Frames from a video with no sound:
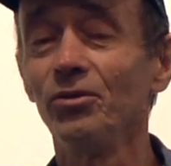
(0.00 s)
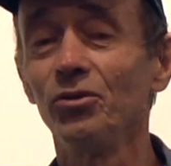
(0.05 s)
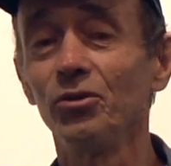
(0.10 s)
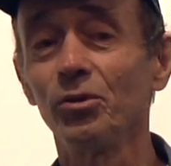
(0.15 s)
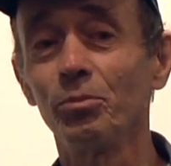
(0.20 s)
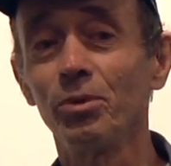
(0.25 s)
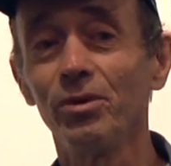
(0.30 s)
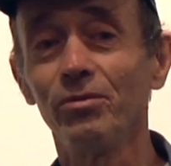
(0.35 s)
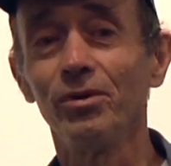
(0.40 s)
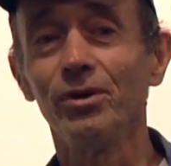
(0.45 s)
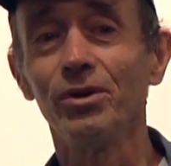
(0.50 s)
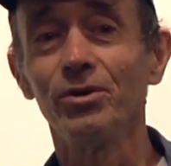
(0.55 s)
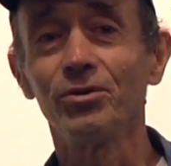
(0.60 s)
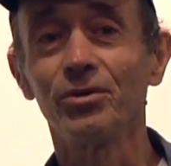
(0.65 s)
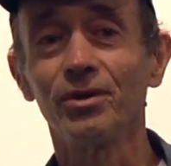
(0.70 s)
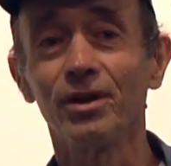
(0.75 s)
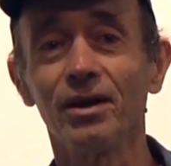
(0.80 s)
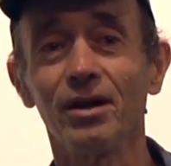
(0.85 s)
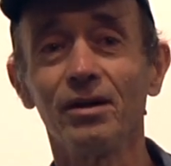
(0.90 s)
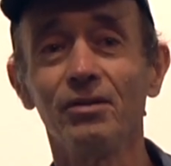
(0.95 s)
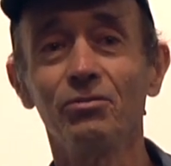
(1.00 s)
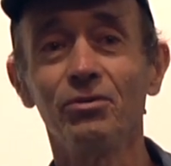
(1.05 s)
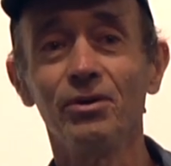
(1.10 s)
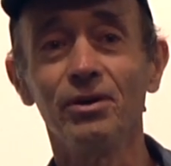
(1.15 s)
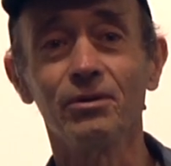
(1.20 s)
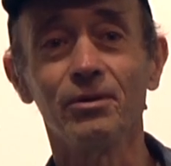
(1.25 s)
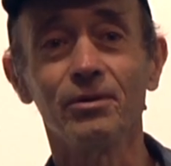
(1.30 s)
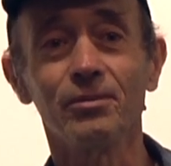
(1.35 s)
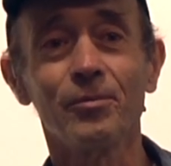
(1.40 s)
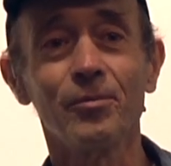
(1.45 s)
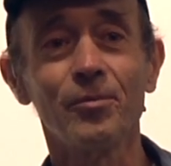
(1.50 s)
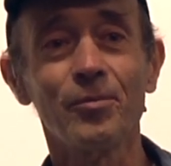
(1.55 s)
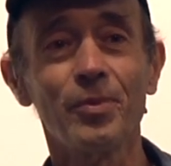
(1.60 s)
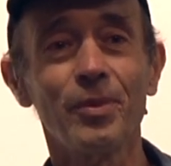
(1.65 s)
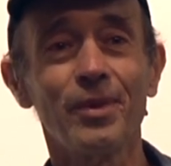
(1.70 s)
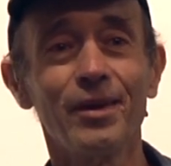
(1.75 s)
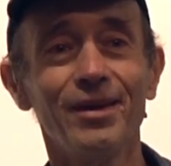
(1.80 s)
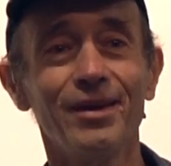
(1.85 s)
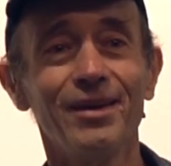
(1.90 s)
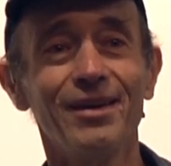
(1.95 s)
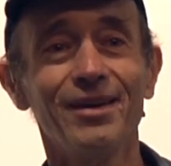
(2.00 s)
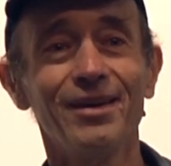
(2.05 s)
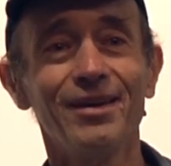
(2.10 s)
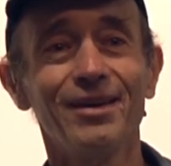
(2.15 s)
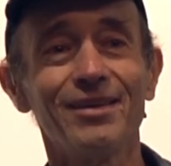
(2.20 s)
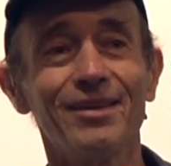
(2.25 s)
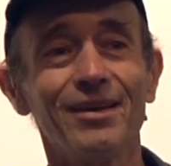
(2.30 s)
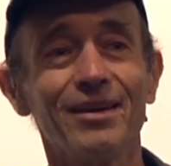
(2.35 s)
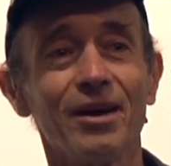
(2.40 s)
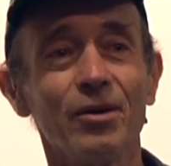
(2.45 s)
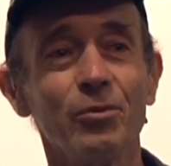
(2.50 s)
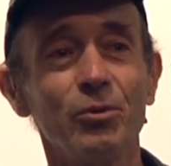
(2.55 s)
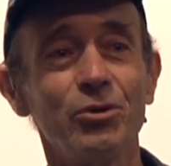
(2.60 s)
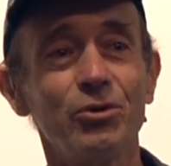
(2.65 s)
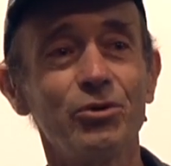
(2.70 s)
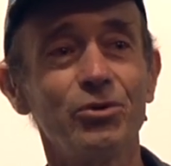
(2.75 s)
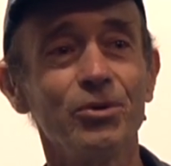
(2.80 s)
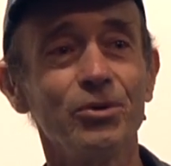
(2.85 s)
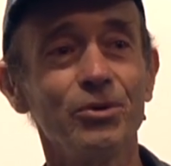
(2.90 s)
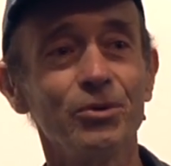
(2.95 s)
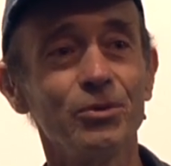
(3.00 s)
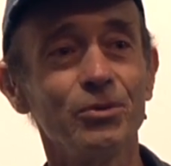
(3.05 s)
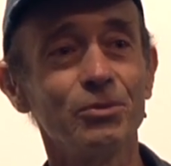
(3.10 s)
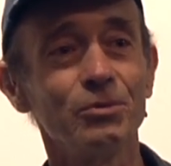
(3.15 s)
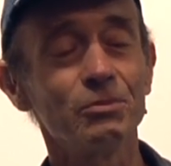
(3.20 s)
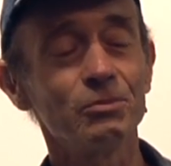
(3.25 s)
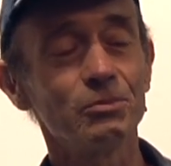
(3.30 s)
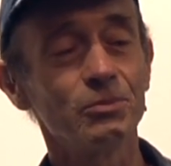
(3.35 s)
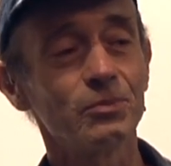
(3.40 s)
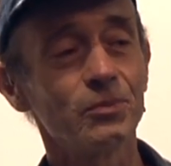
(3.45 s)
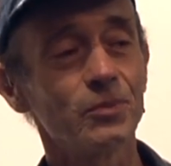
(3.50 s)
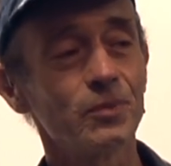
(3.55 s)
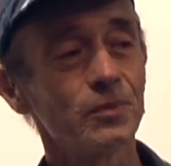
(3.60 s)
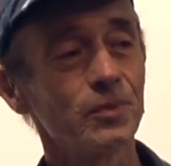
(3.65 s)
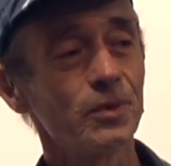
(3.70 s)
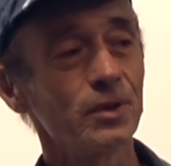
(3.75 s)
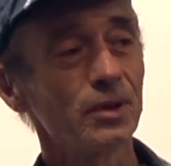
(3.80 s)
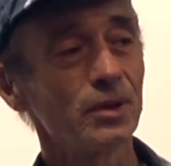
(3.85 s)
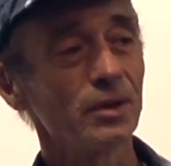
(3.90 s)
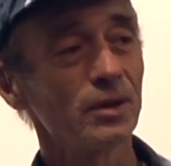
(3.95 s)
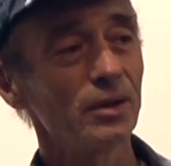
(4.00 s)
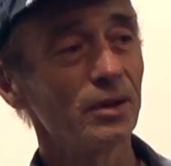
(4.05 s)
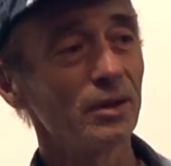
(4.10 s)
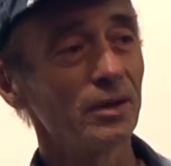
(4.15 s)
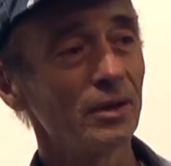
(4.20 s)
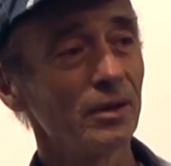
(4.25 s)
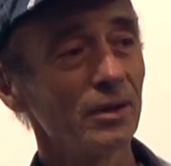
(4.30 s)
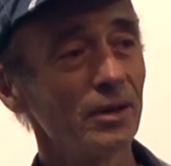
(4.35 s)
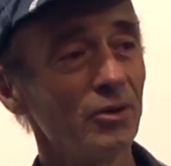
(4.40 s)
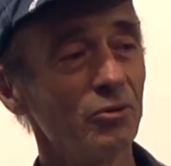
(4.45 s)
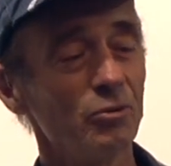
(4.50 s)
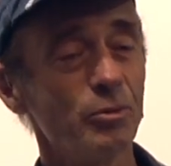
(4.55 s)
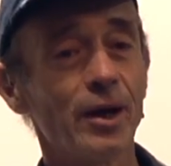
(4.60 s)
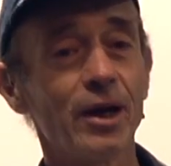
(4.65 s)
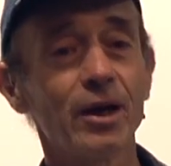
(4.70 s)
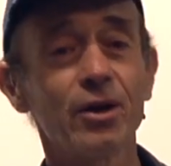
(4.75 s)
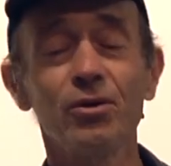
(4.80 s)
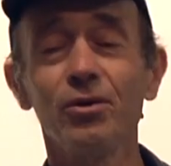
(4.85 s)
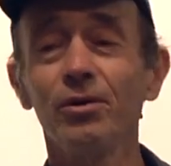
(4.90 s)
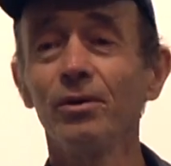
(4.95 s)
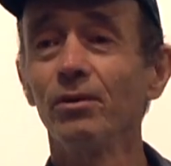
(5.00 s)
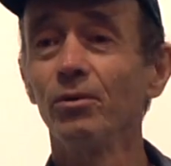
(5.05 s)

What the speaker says: is a privilege that I feel that I wish to give back.